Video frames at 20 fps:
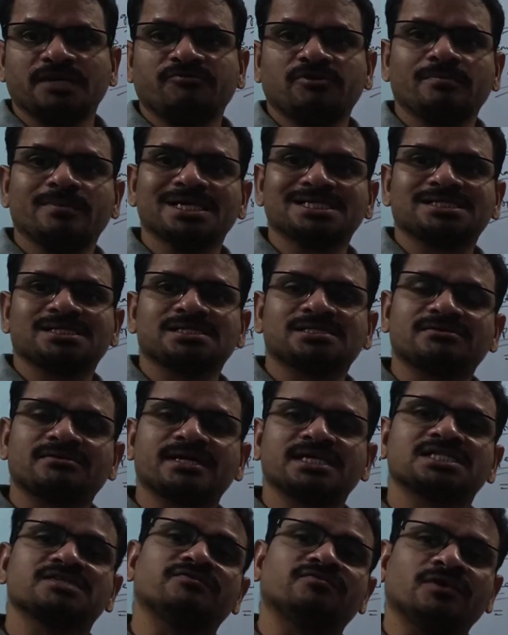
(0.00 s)
We must
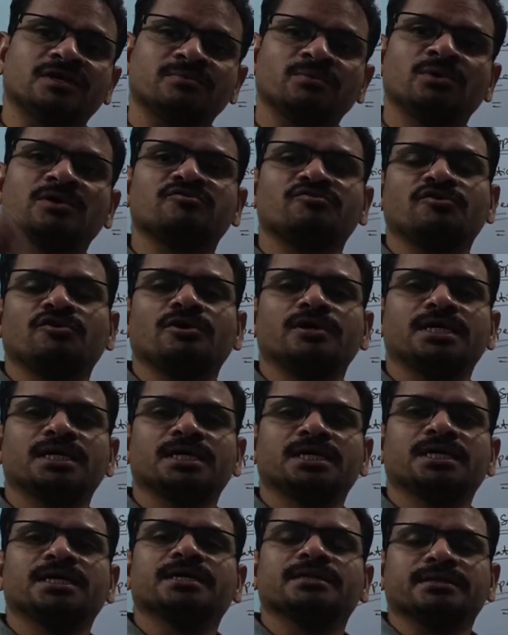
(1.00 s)
stress one more word,
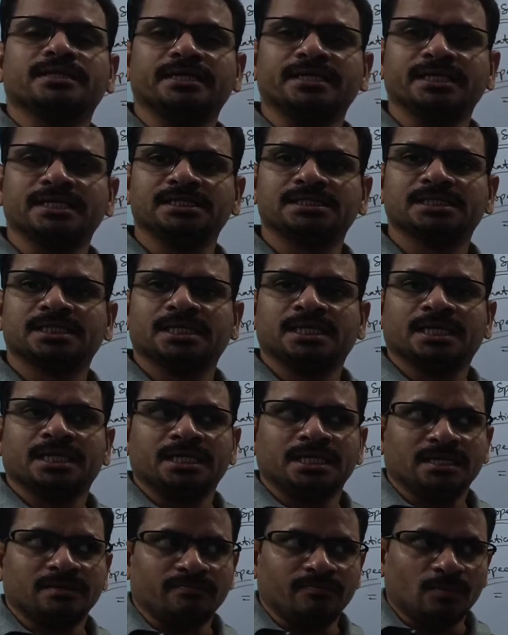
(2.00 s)
that is,
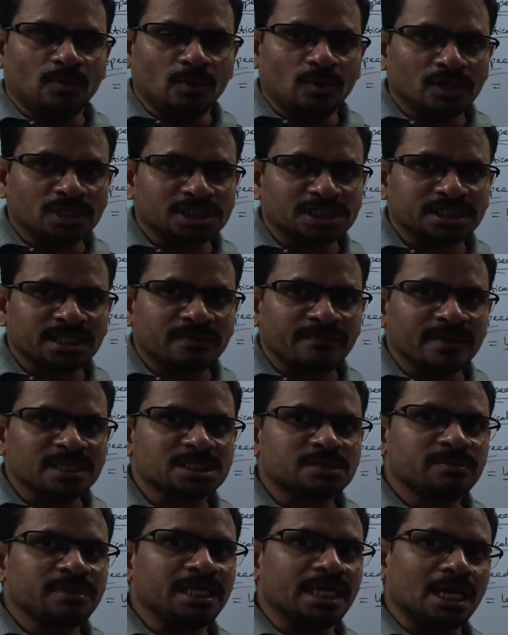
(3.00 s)
a motion
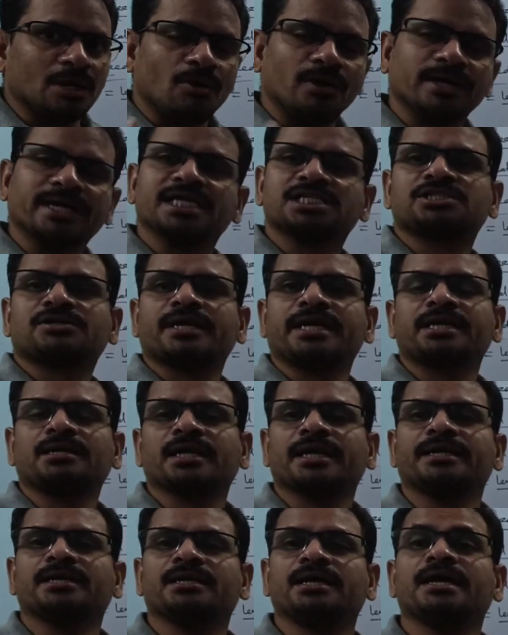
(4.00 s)
must be along a straight
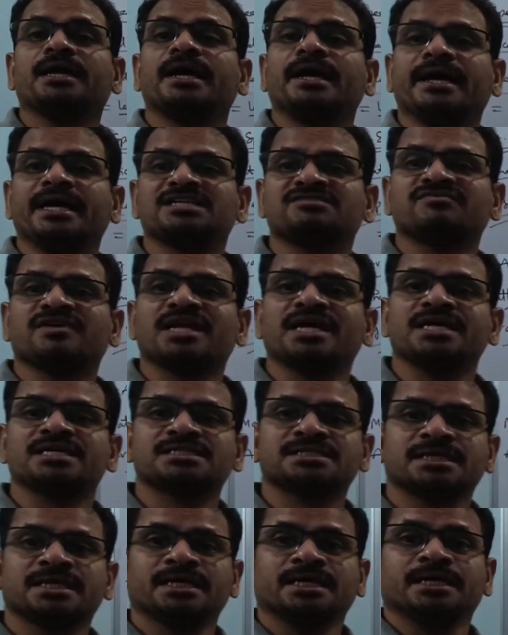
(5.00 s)
line as well
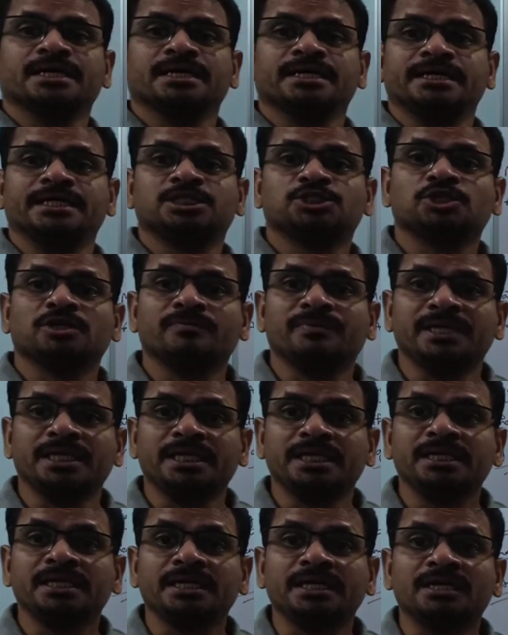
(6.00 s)
as it should
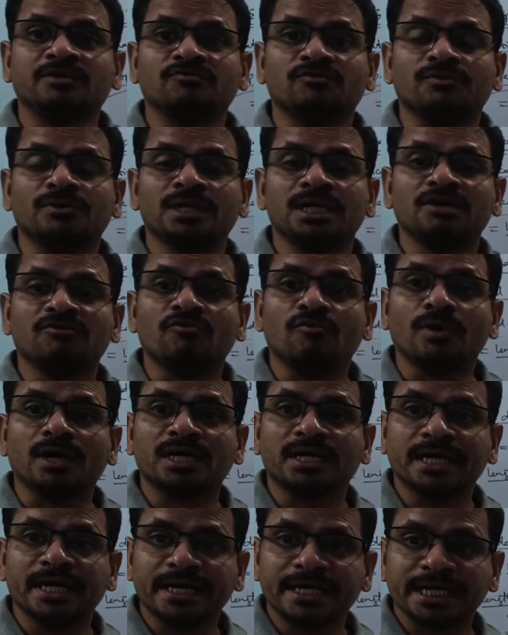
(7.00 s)
be in only one
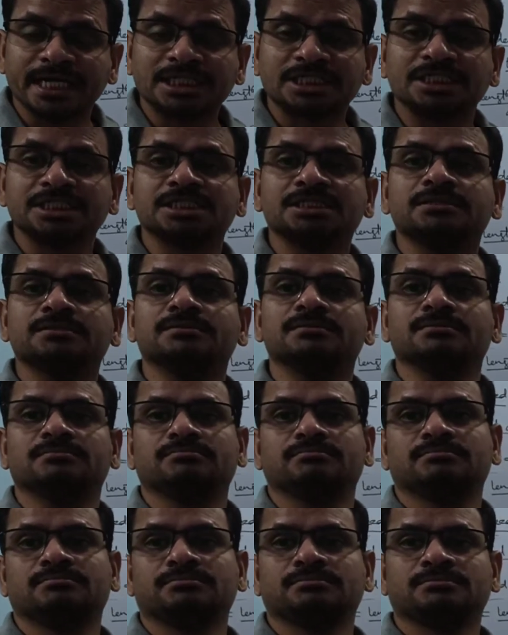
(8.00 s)
direction.
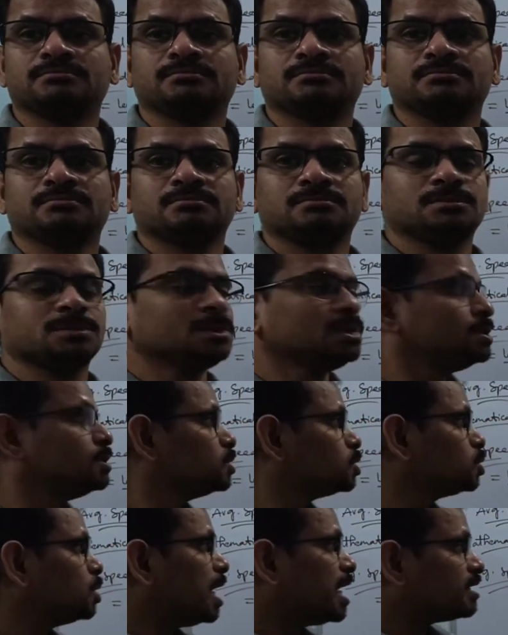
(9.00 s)

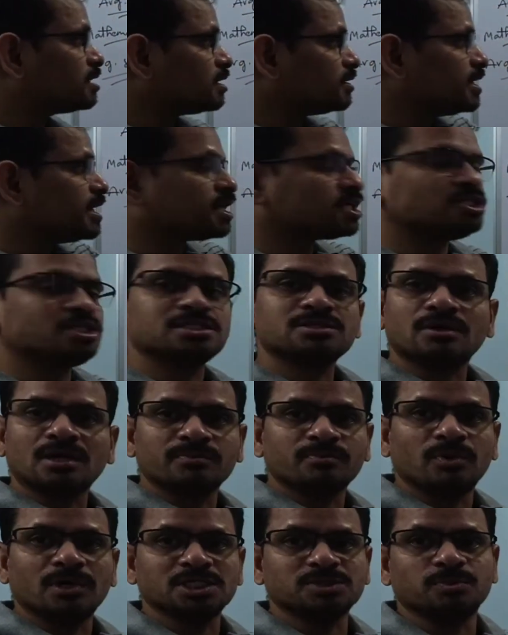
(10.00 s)
So another direction is
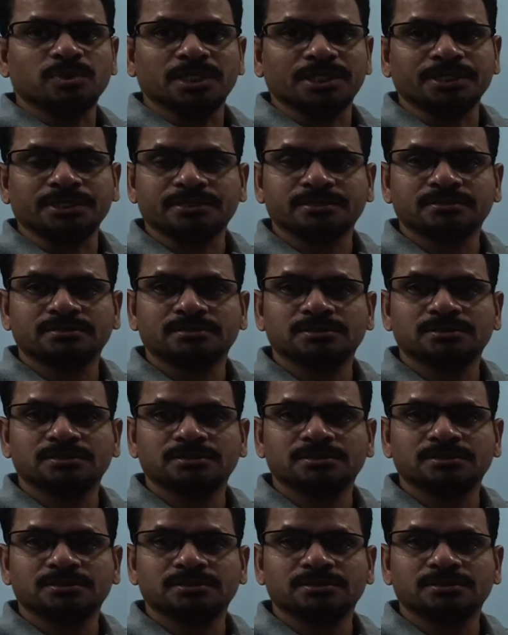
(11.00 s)
not possible here.